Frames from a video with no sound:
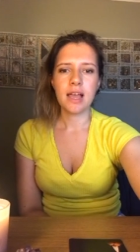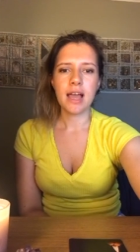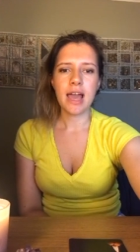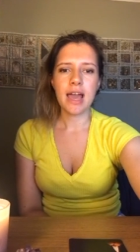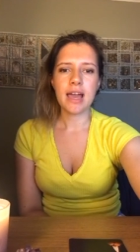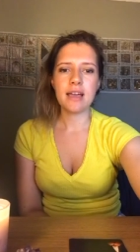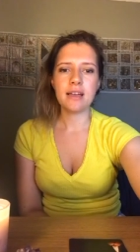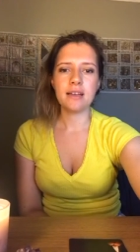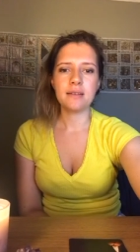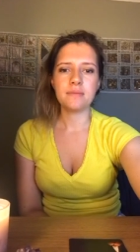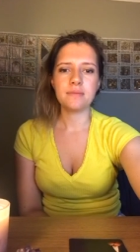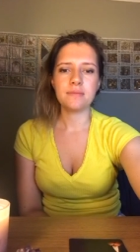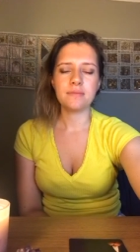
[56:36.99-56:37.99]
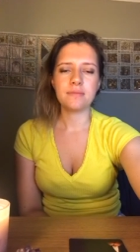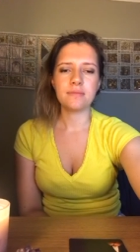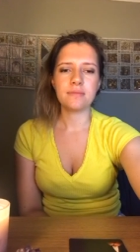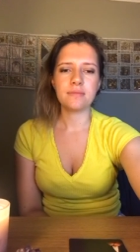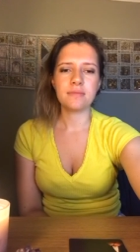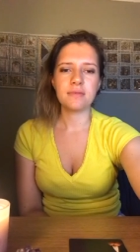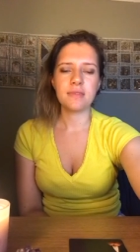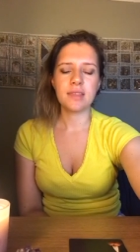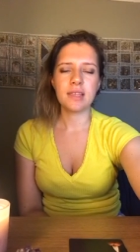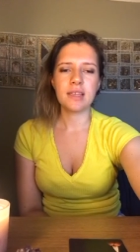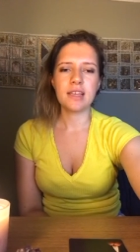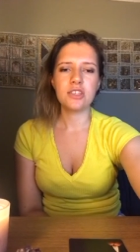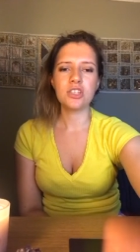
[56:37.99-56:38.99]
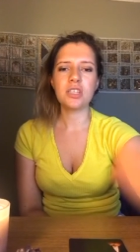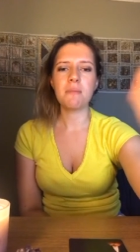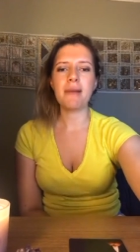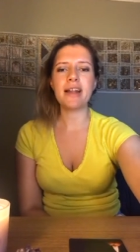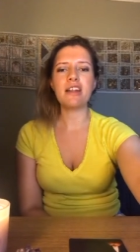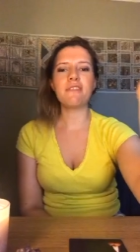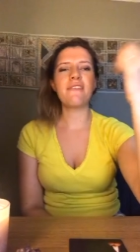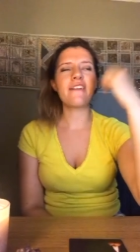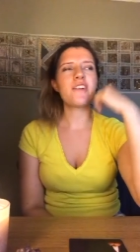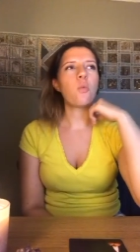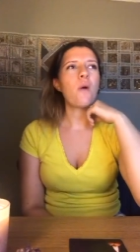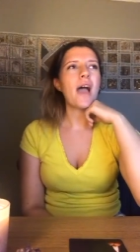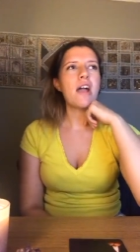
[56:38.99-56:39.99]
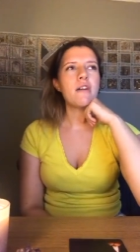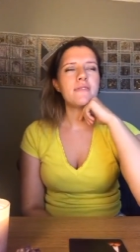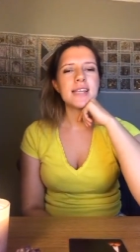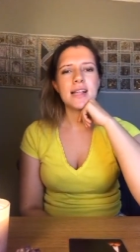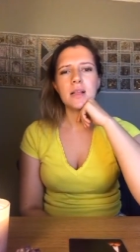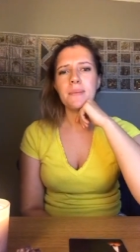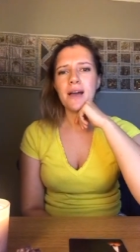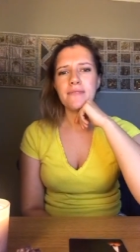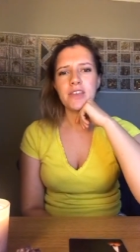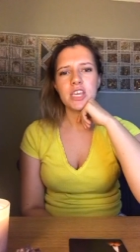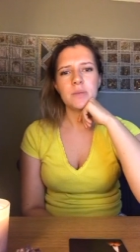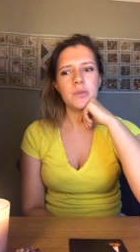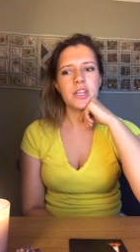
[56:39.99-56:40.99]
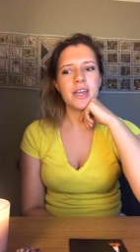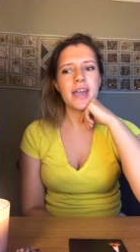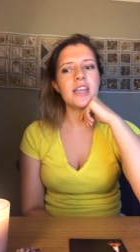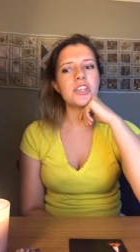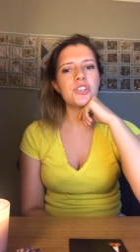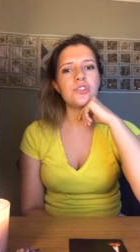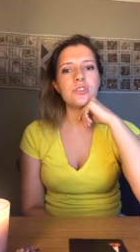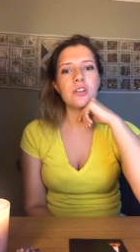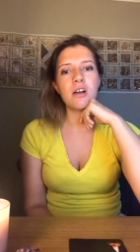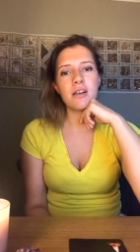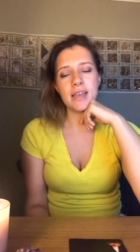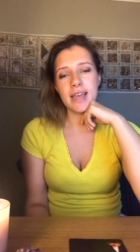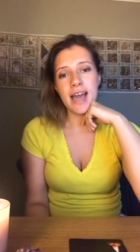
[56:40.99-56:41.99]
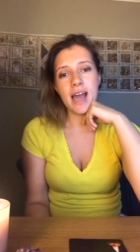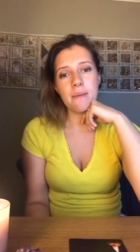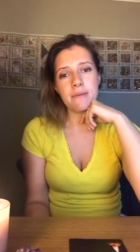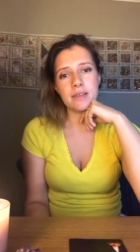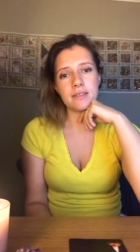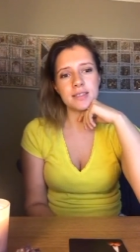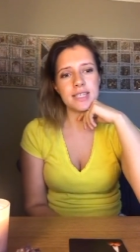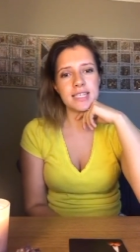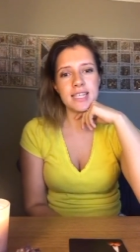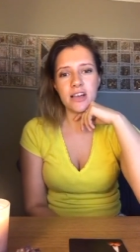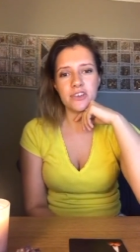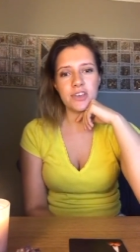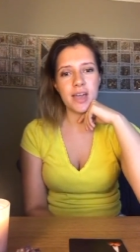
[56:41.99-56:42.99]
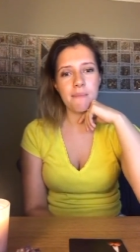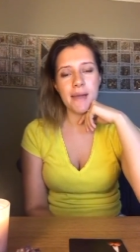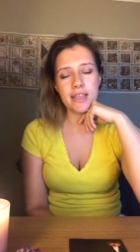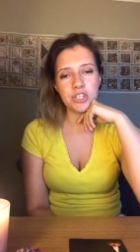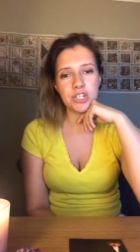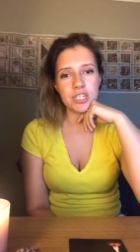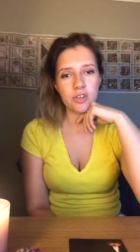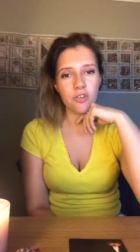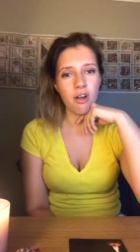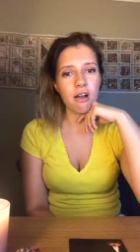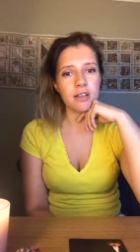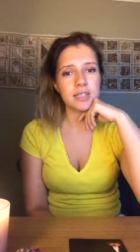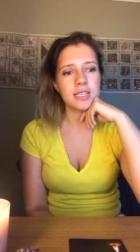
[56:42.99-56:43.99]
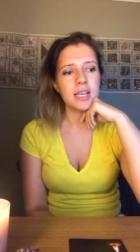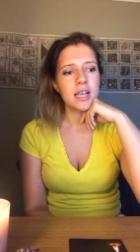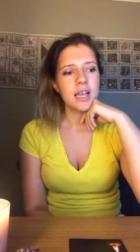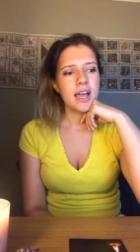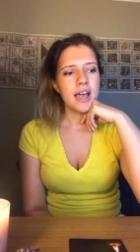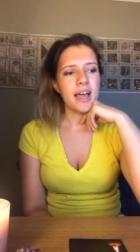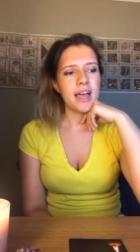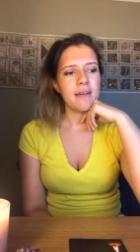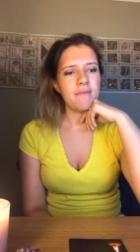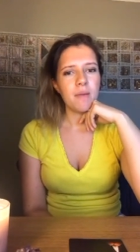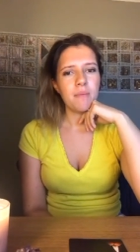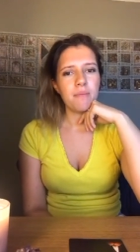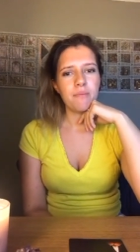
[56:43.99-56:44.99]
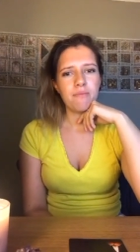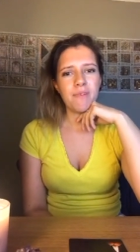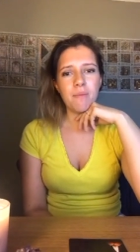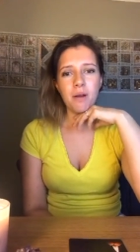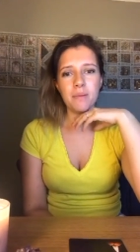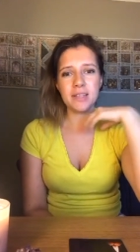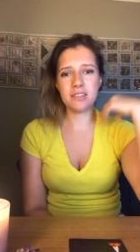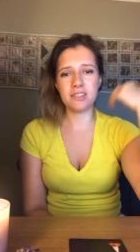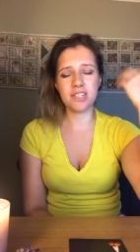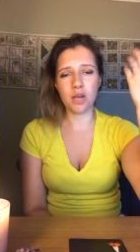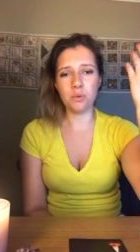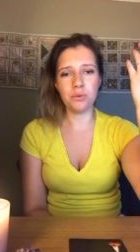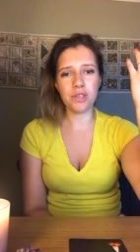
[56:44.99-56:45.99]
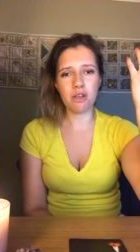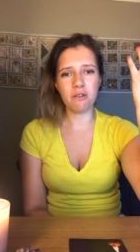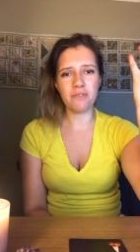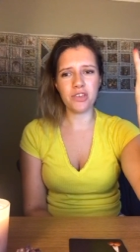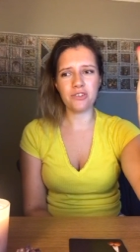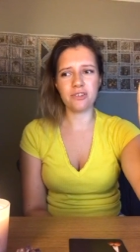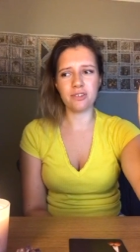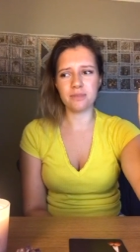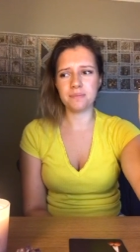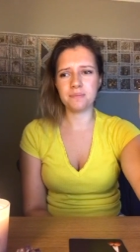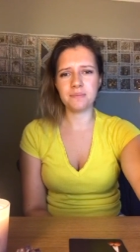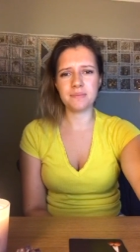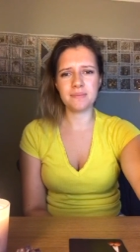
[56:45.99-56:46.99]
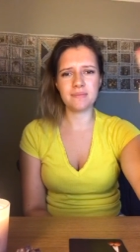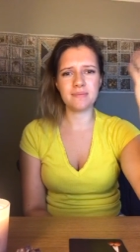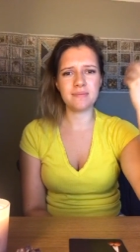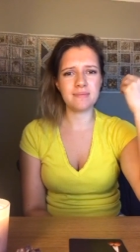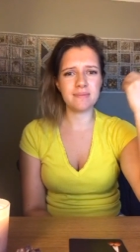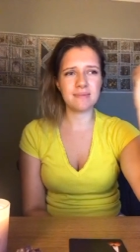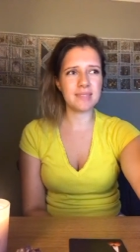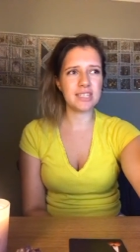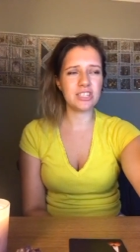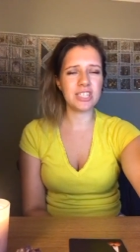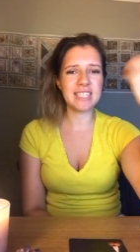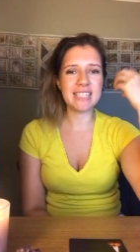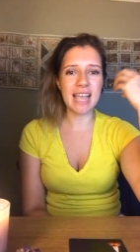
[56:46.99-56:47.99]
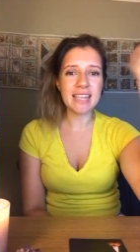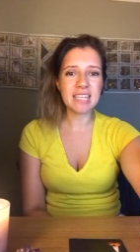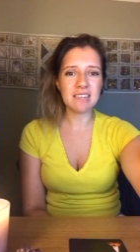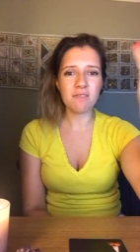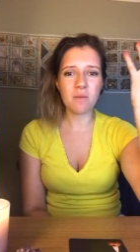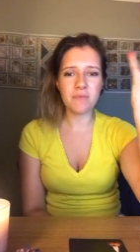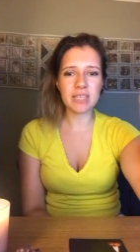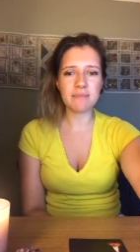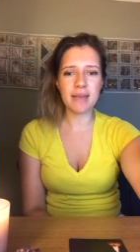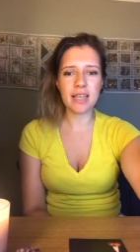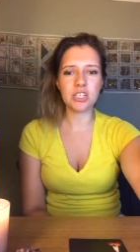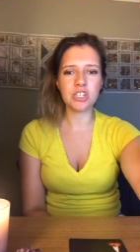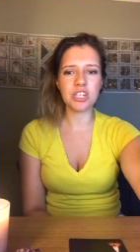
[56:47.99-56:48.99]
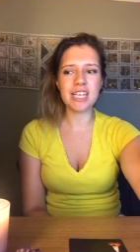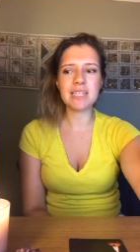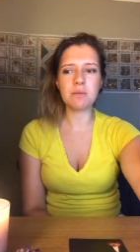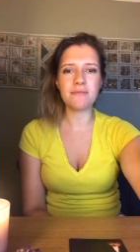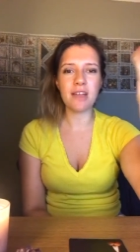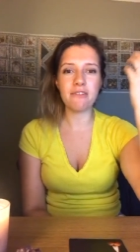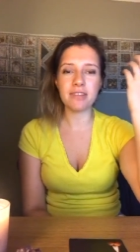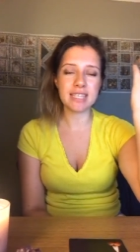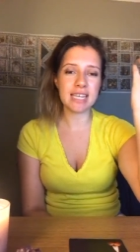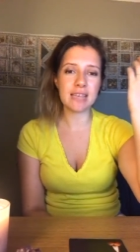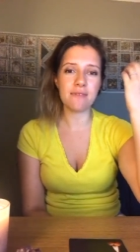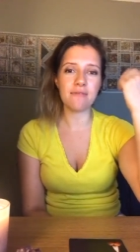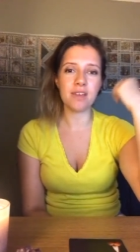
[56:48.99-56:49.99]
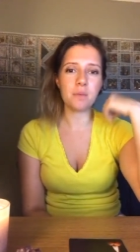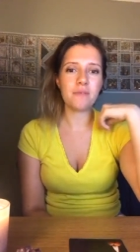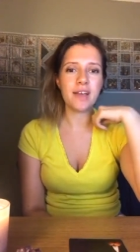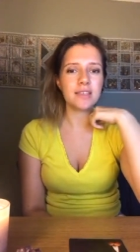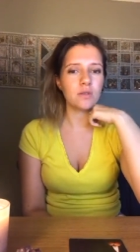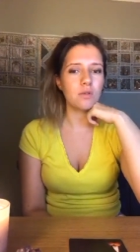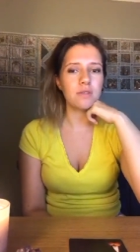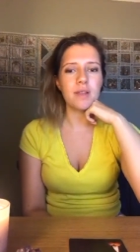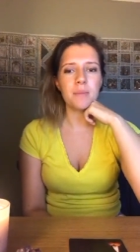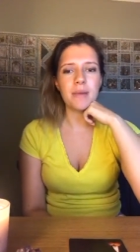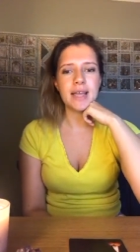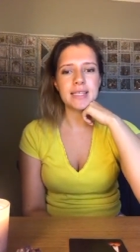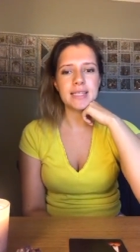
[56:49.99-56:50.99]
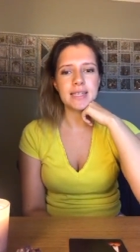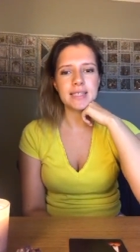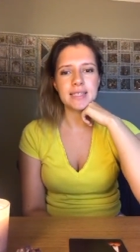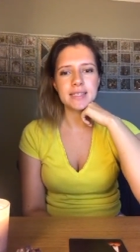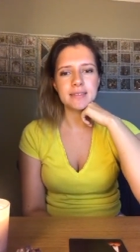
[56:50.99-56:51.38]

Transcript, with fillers: Um, it doesn't matter if they're aware of telepathic communication or not, it happens. It's how you get messages across. Um, they, they probably don't know that you're sending them these messages, but they're receiving them, and that's all that matters.